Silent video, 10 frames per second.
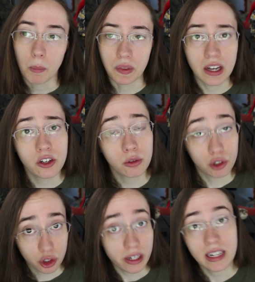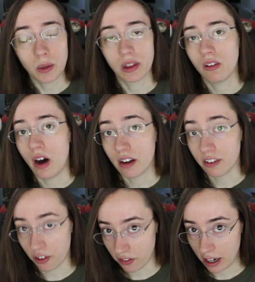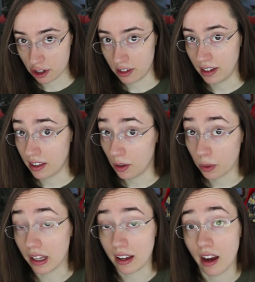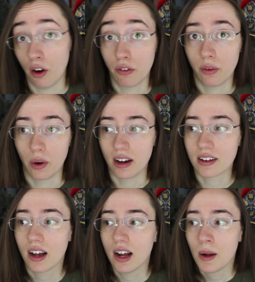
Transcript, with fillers: but they do treat it with a lot of affection like they really care for it